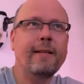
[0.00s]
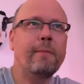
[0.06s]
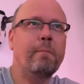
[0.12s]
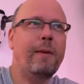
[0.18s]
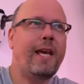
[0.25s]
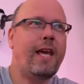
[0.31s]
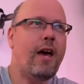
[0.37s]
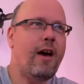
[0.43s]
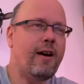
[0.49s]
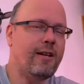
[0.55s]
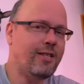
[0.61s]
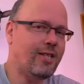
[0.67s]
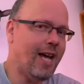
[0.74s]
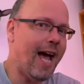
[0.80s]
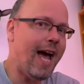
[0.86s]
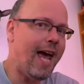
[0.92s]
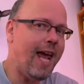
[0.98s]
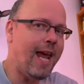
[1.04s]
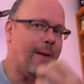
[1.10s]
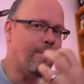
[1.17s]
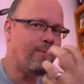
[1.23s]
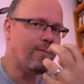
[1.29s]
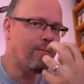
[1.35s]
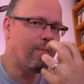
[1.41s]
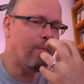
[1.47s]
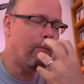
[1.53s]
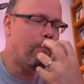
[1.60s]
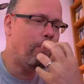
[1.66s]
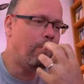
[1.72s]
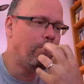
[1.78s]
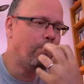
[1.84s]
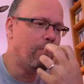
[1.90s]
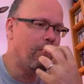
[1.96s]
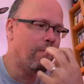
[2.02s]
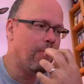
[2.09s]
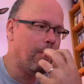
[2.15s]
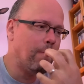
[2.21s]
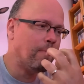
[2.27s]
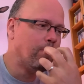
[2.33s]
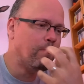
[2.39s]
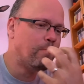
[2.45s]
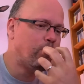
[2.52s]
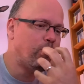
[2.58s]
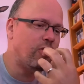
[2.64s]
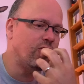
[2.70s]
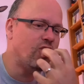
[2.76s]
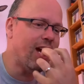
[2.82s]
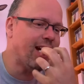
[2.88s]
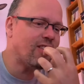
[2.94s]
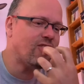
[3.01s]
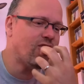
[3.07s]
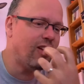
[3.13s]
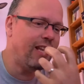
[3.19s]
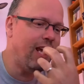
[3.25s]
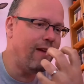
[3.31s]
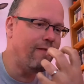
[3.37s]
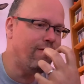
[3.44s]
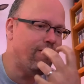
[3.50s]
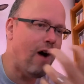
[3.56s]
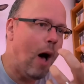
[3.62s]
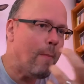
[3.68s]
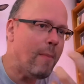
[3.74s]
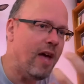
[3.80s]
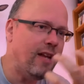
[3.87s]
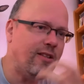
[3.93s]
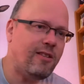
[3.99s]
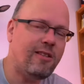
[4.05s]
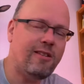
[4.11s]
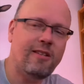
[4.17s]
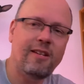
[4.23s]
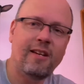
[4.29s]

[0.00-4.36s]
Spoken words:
Because I projectily vomit